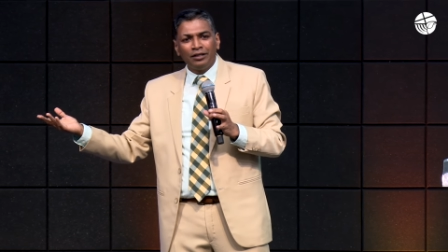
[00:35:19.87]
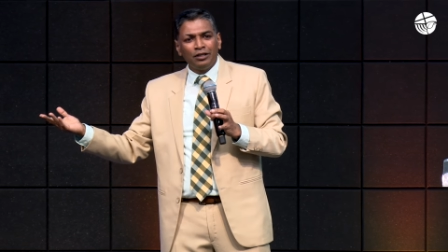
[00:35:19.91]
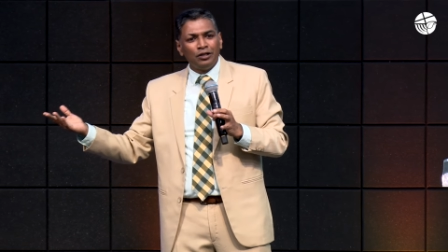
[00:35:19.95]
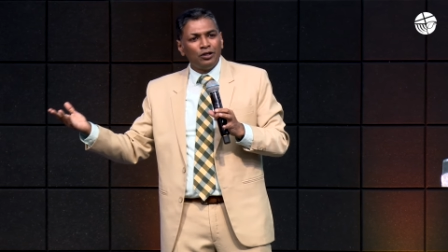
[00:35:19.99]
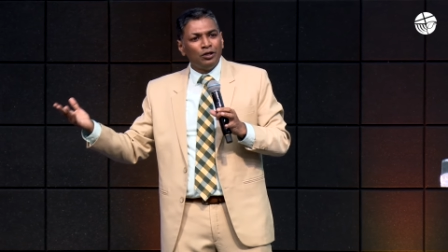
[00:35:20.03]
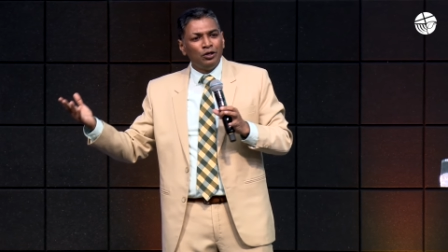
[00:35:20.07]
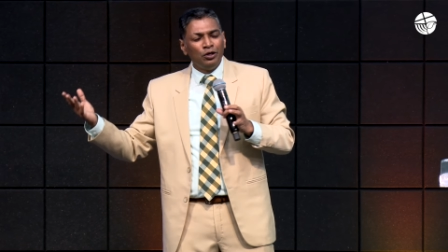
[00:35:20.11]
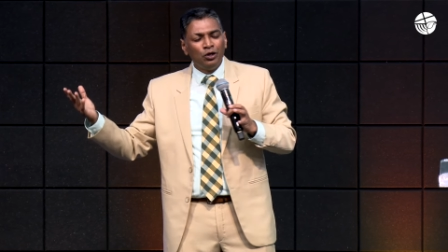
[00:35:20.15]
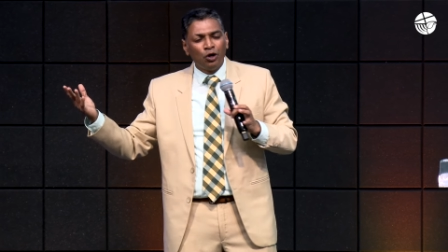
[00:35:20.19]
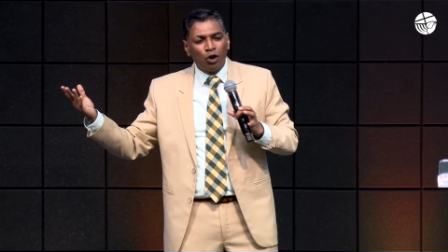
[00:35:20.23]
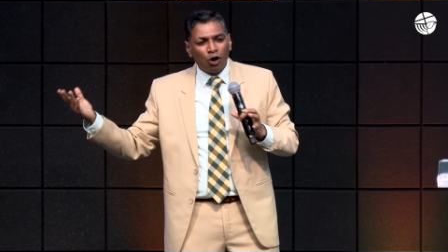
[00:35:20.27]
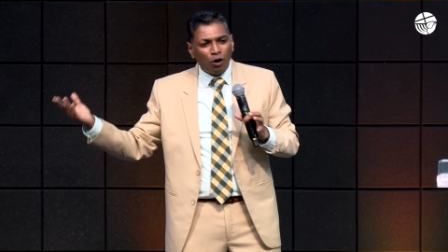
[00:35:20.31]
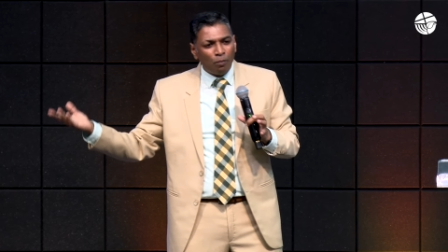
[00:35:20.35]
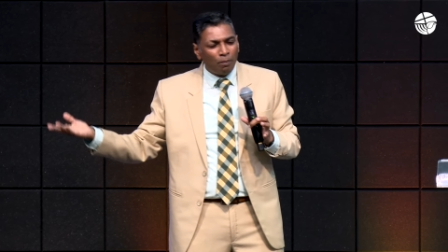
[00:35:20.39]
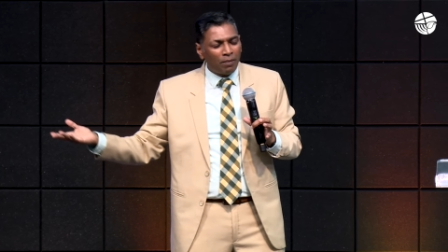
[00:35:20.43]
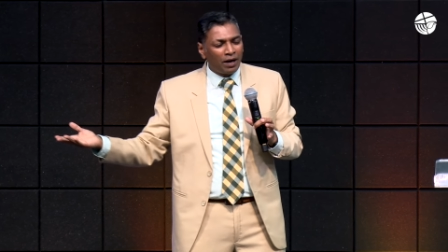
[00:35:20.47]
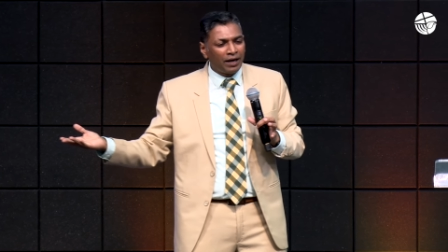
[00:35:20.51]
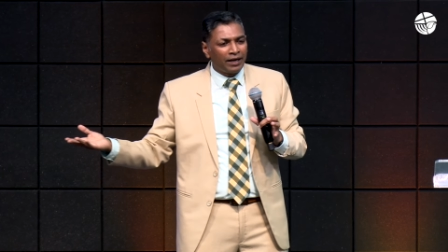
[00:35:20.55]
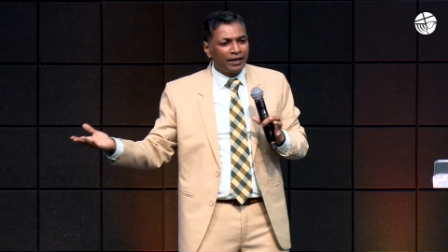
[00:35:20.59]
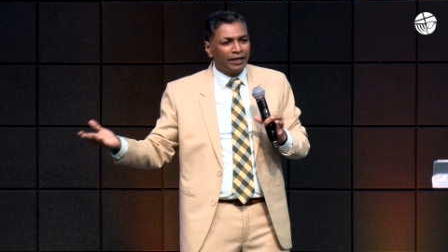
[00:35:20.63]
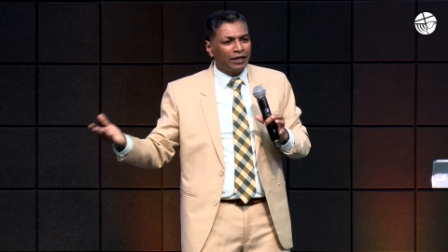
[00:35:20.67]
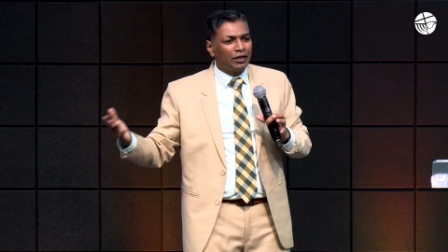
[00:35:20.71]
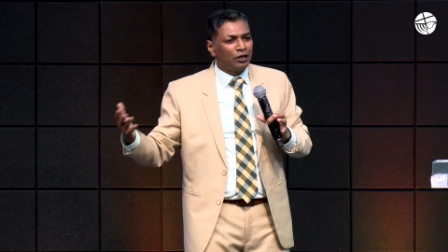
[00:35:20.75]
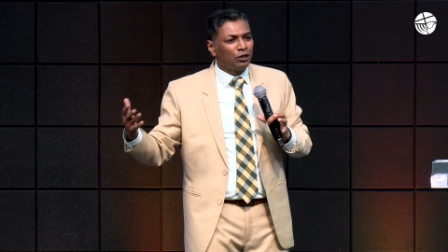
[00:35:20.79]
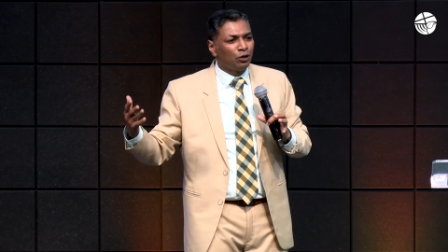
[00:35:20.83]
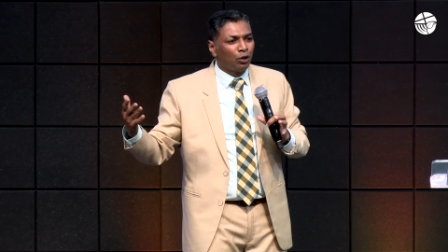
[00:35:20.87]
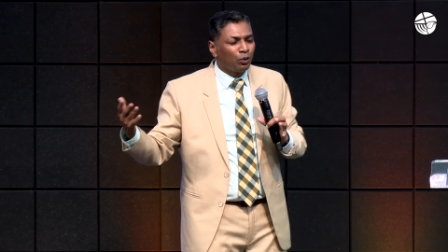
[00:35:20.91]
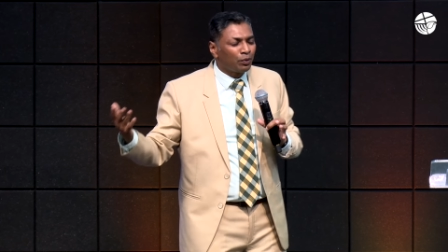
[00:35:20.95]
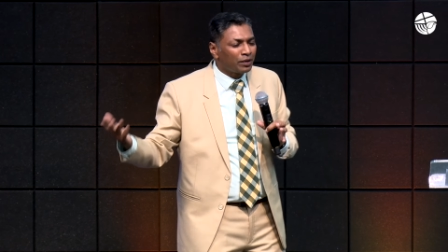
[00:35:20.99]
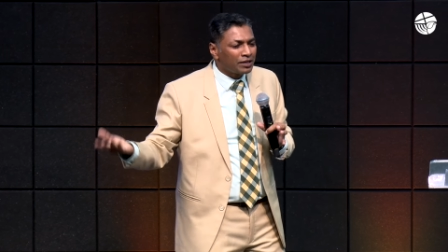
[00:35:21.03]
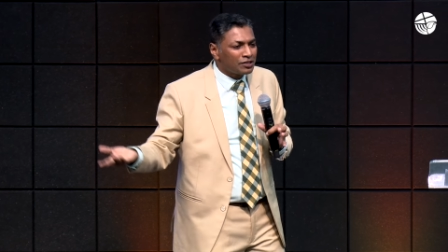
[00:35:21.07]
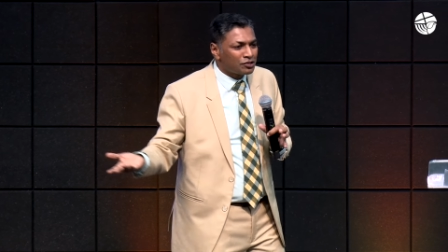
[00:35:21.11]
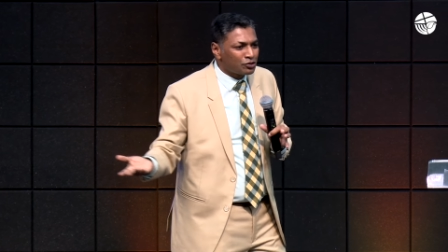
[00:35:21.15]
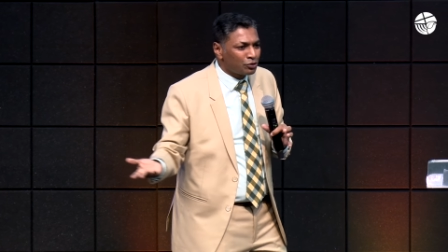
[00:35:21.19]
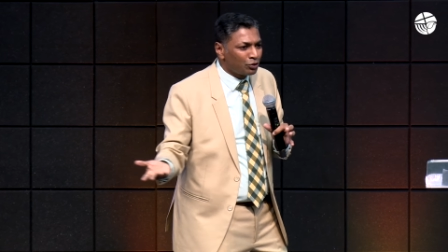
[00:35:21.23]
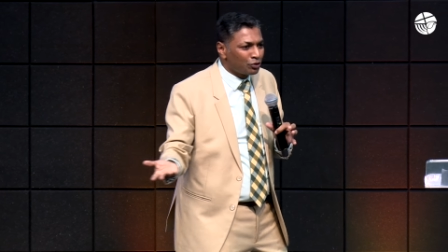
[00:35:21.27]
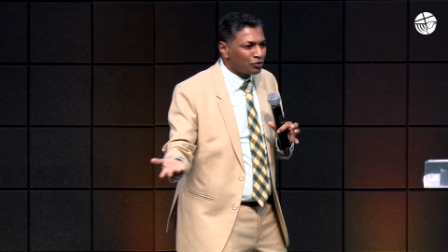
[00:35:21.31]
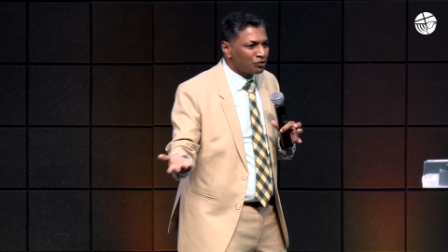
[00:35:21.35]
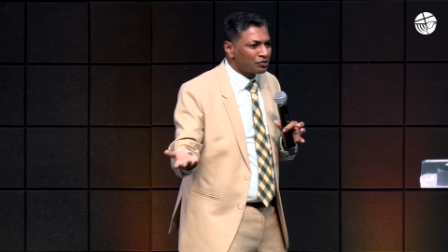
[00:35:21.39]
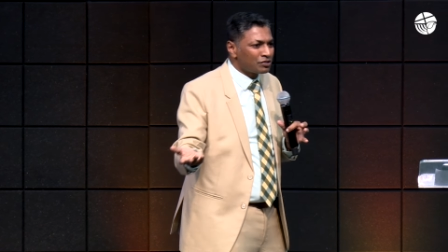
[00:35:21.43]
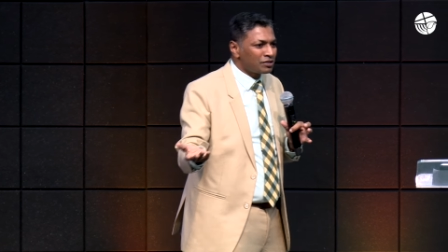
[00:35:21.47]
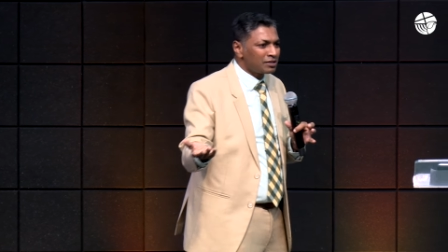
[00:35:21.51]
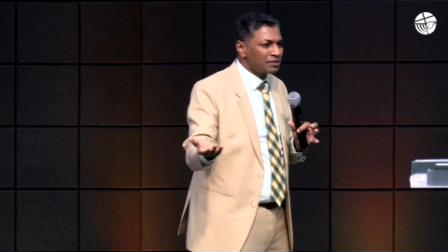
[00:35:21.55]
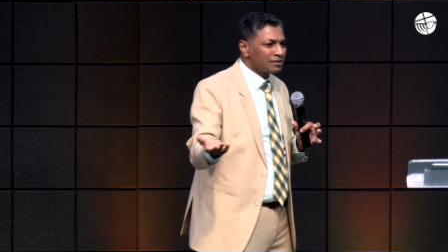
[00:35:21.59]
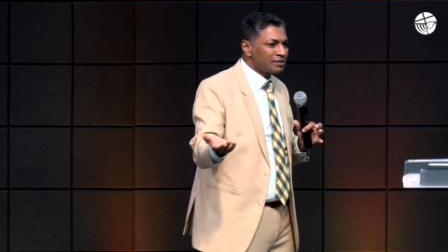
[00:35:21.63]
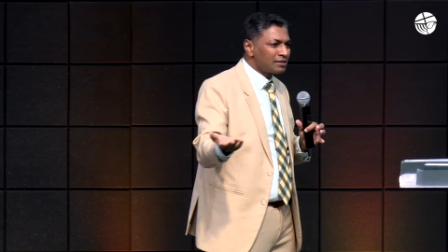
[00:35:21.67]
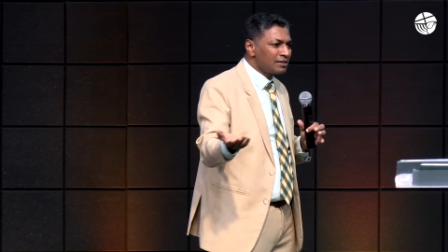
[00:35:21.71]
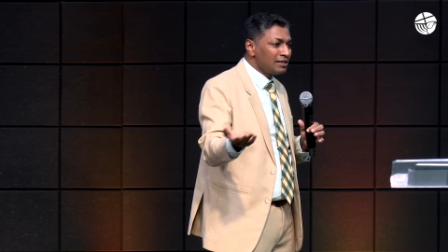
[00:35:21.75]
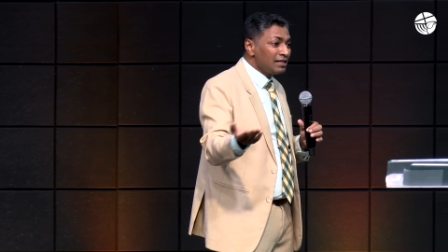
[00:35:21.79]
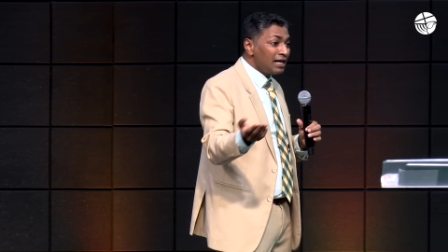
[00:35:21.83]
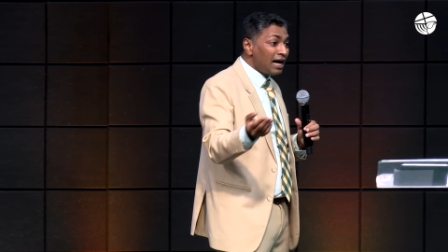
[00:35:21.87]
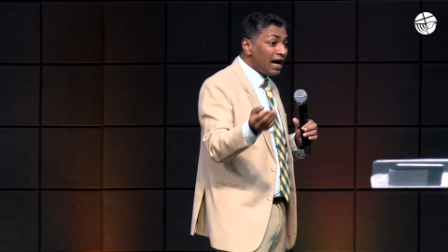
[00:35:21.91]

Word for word: no money, no resources.